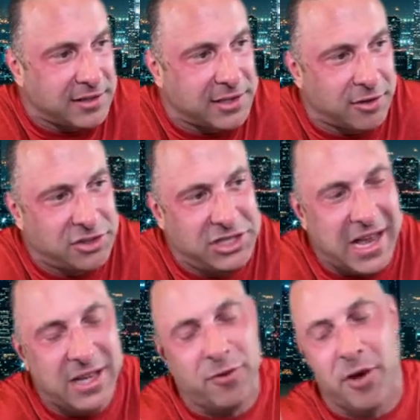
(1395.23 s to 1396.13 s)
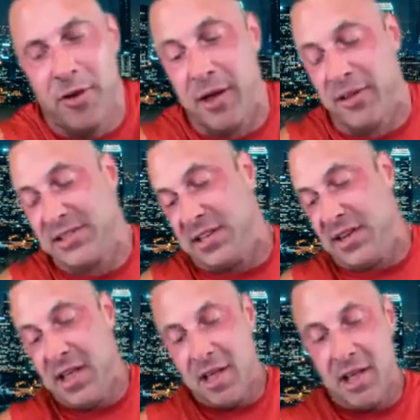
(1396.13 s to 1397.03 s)
So, GH floating around, listen,
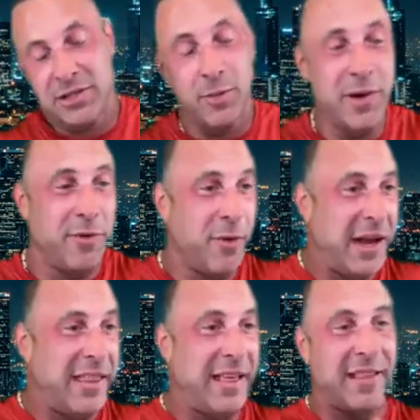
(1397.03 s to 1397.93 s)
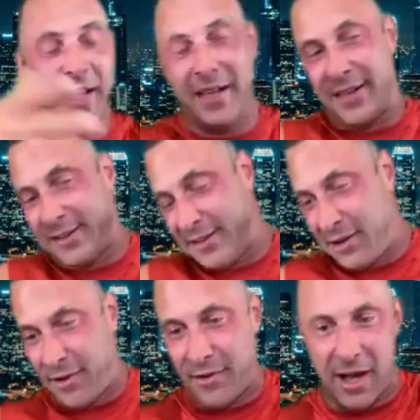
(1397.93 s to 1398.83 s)
so we don't do anything like you
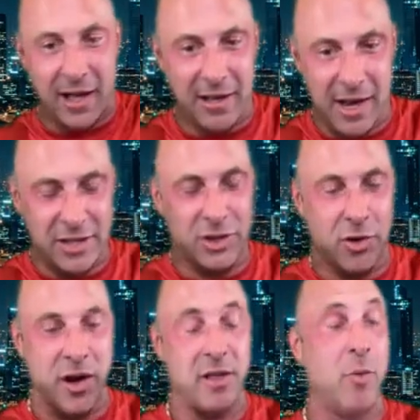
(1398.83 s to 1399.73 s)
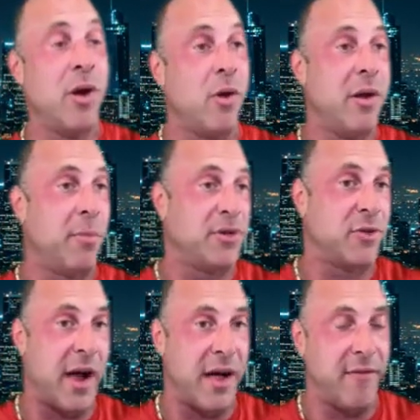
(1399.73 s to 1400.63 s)
know, uh, extracurricular. We don't even
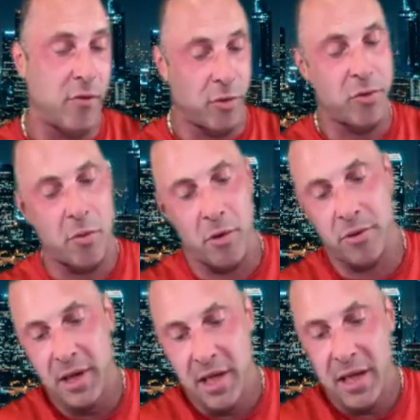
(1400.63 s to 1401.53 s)
prescribe growth hormone.